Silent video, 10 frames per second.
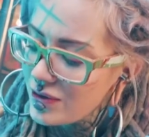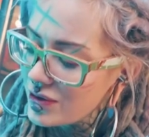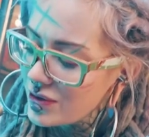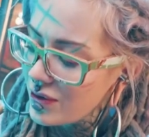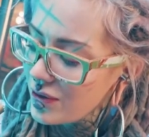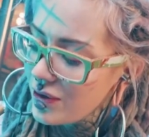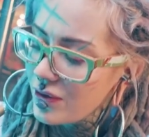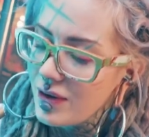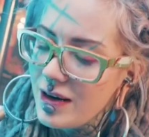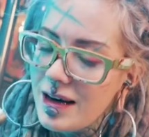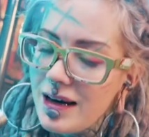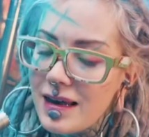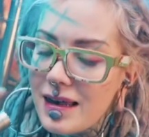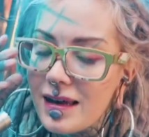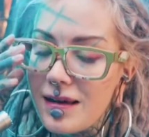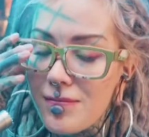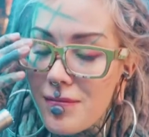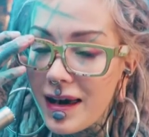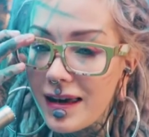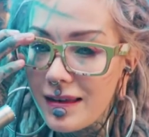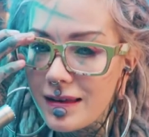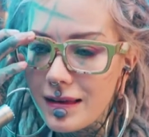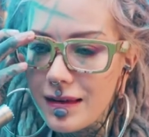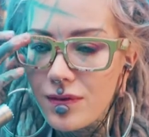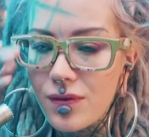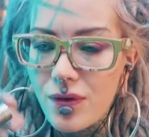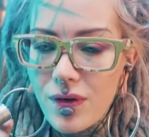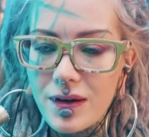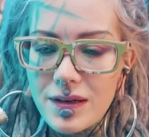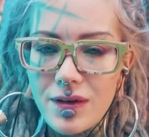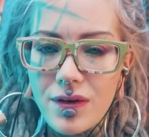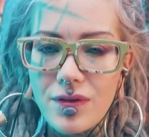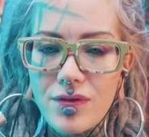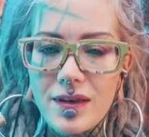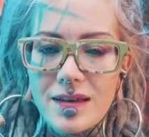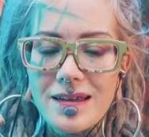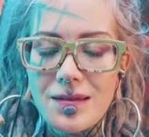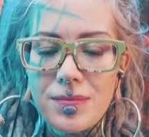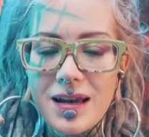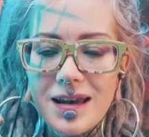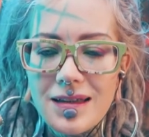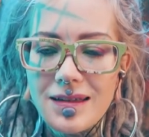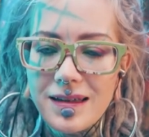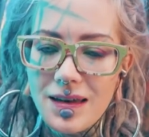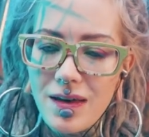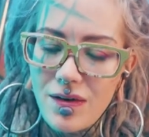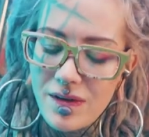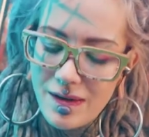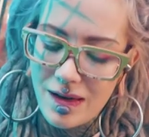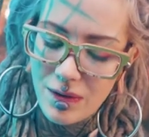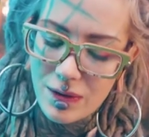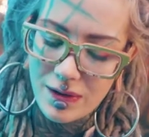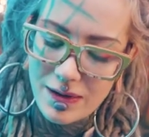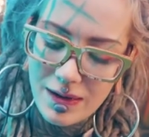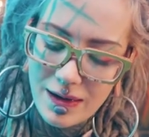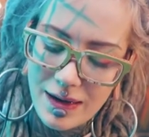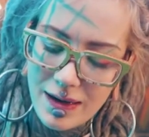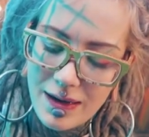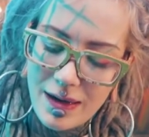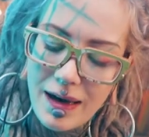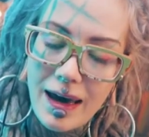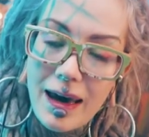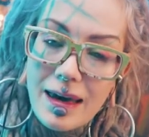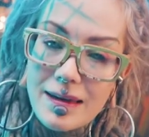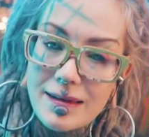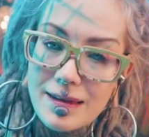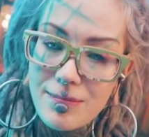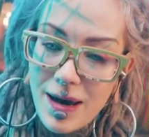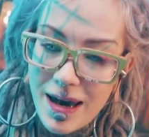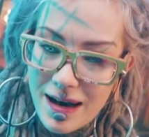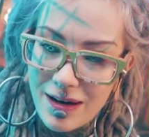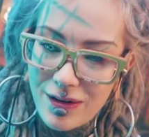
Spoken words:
to show you the amazing world of the simplicity of sound, ASMR.